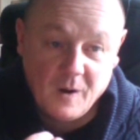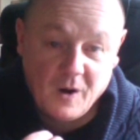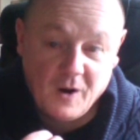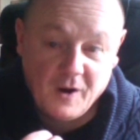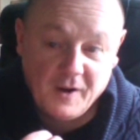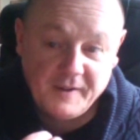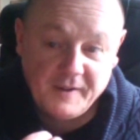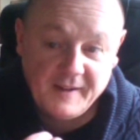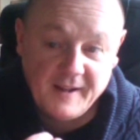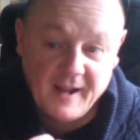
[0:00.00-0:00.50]

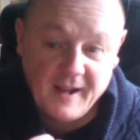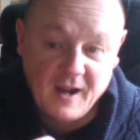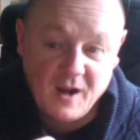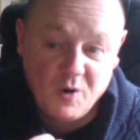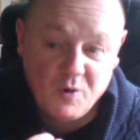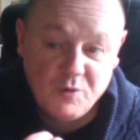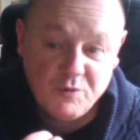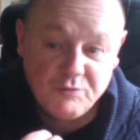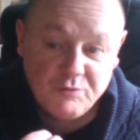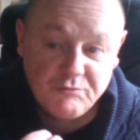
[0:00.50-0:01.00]
I
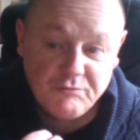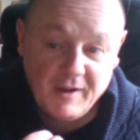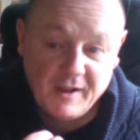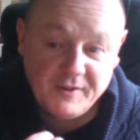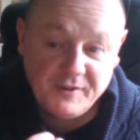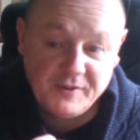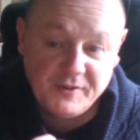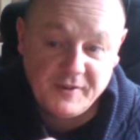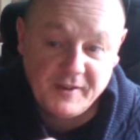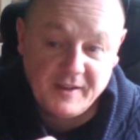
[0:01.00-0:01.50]
now
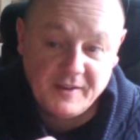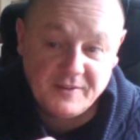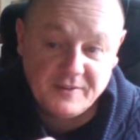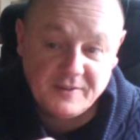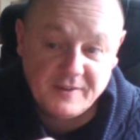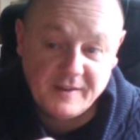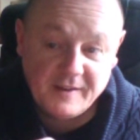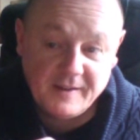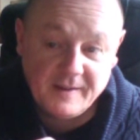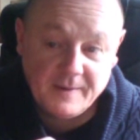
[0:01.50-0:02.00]
rest
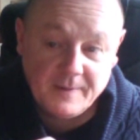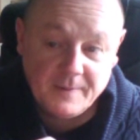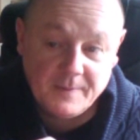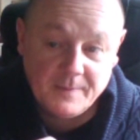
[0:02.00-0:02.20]
easy.